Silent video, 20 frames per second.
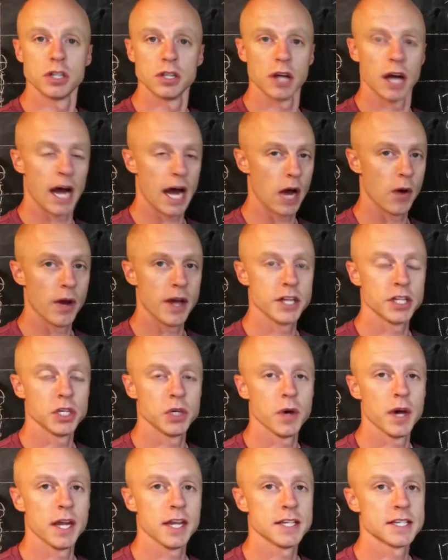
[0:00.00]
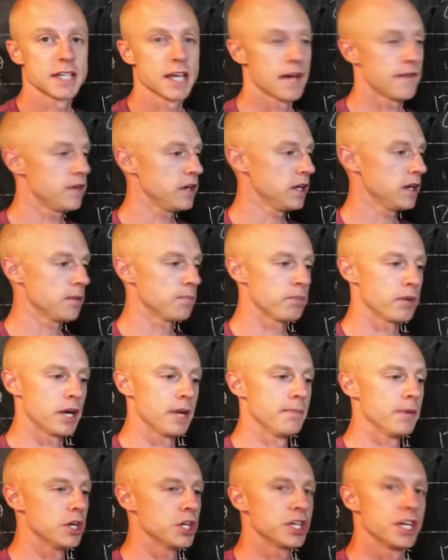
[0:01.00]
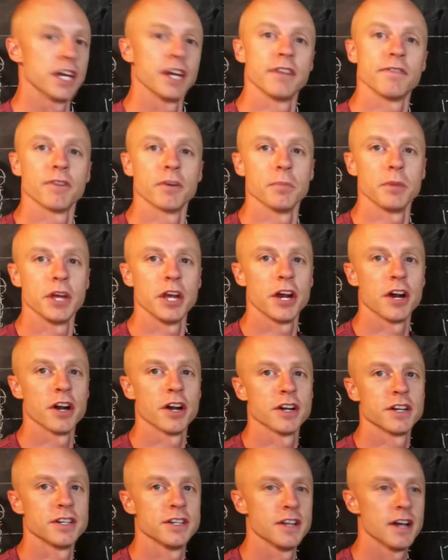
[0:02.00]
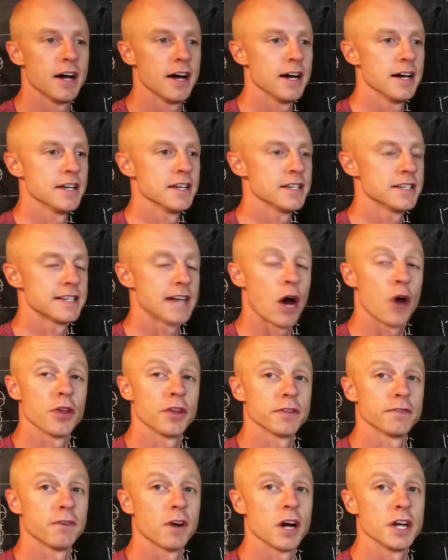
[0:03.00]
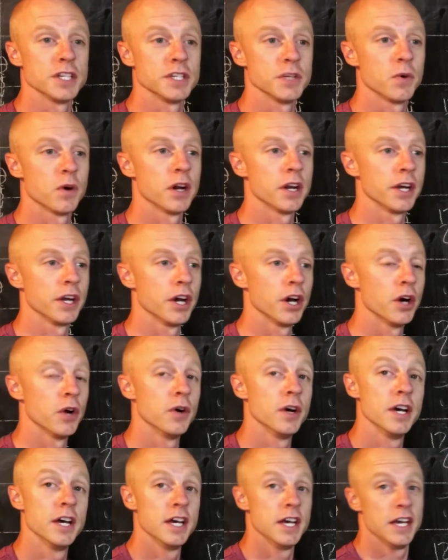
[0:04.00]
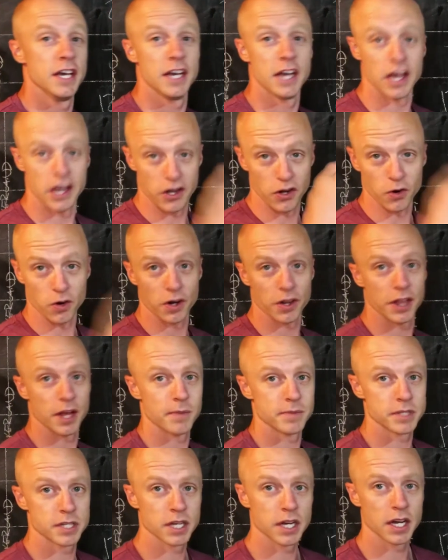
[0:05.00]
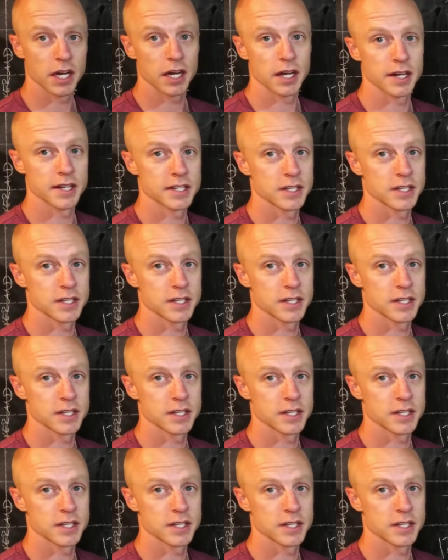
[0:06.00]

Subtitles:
Highway 287. You can pretty much get from here south as far as you want to go and north up to